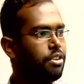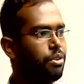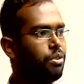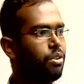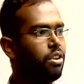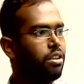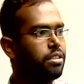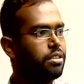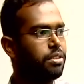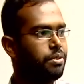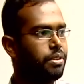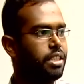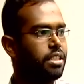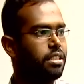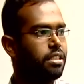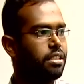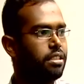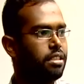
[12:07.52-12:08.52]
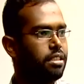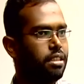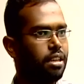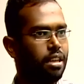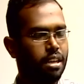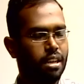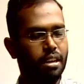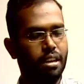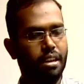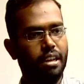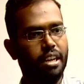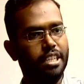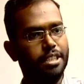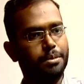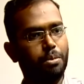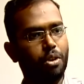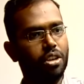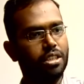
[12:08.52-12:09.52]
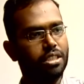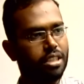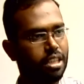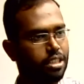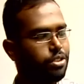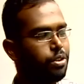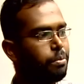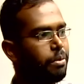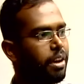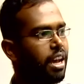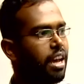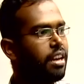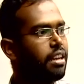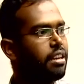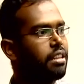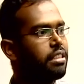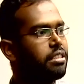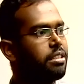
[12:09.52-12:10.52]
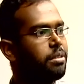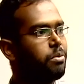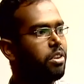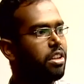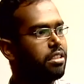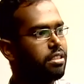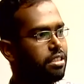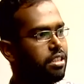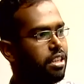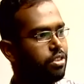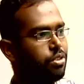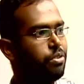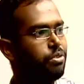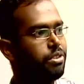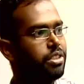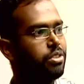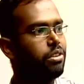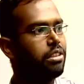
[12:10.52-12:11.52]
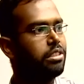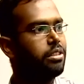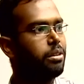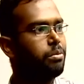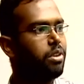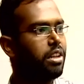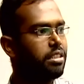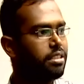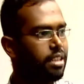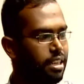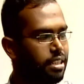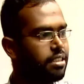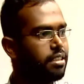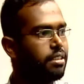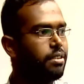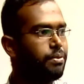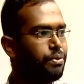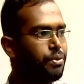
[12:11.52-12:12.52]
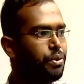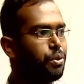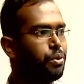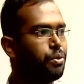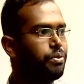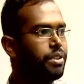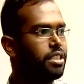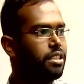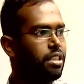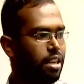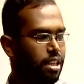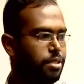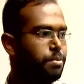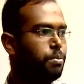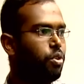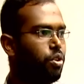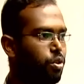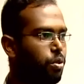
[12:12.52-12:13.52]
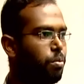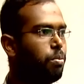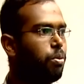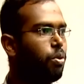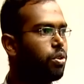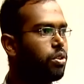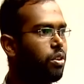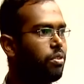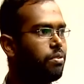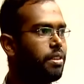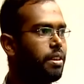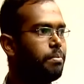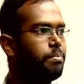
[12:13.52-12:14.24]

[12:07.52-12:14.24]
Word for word: neurons which uh, respond just to mechanical stimulus, just to visual stimulus and few which respond to both of